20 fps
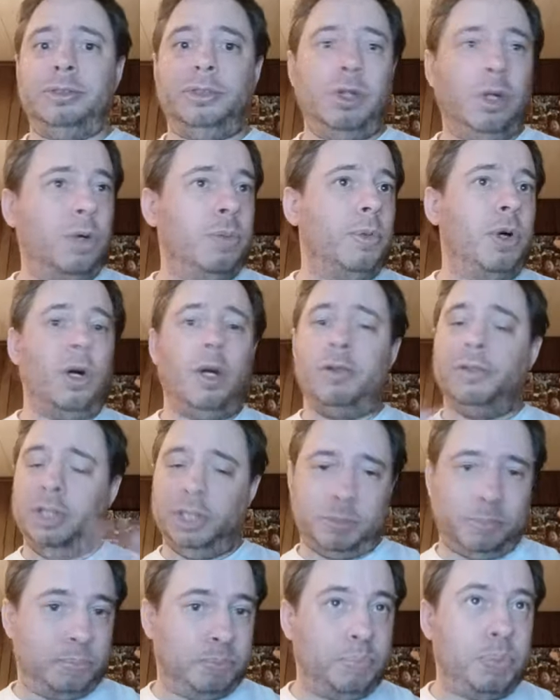No more of
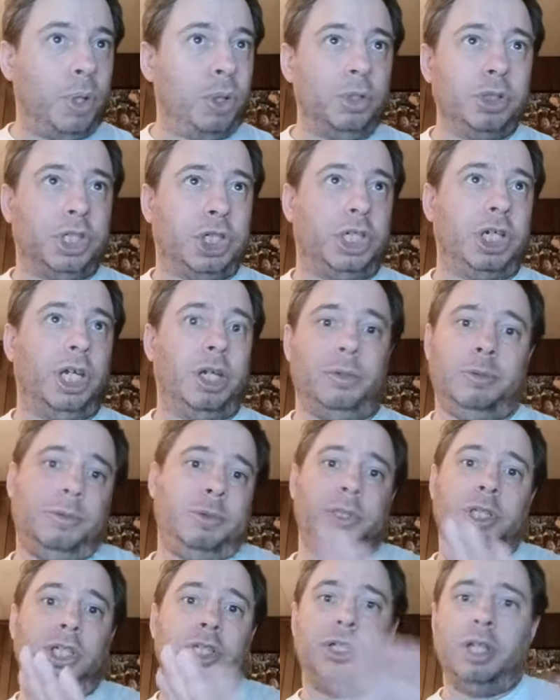this bullshit
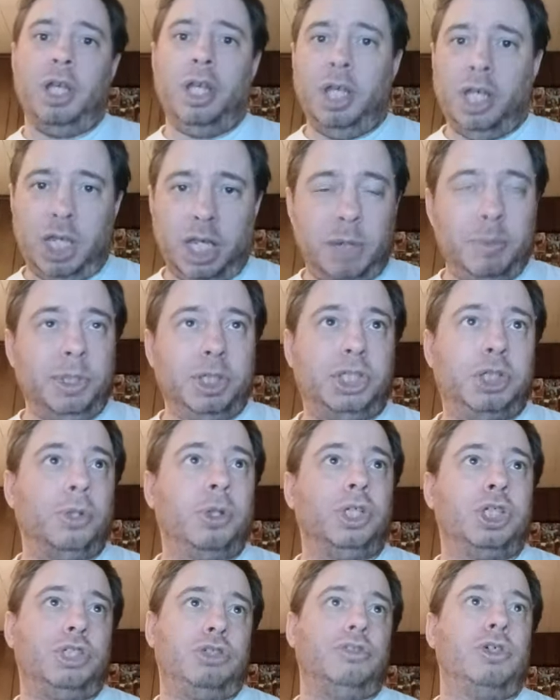with these
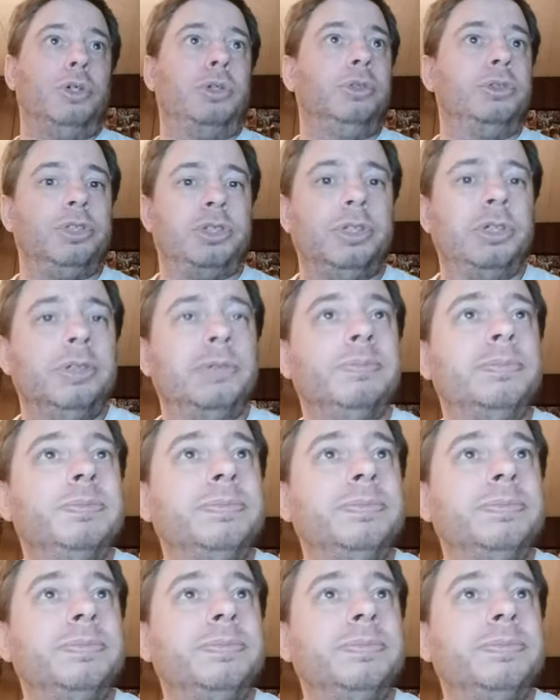immature trolls.